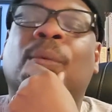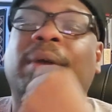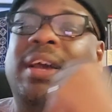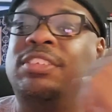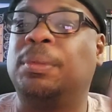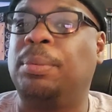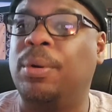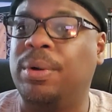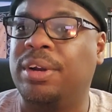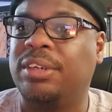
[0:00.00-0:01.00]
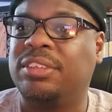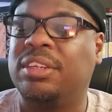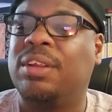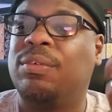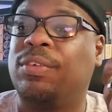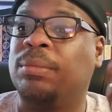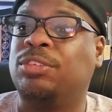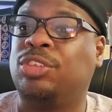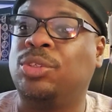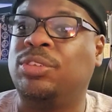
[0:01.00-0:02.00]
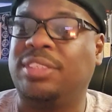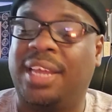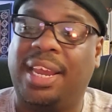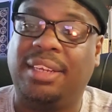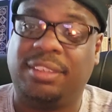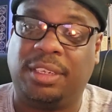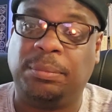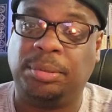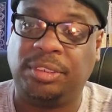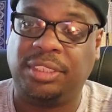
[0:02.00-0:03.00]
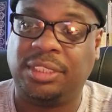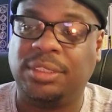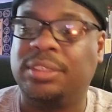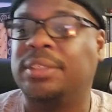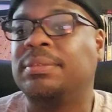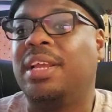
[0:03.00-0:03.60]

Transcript: We have support from two signs in particular,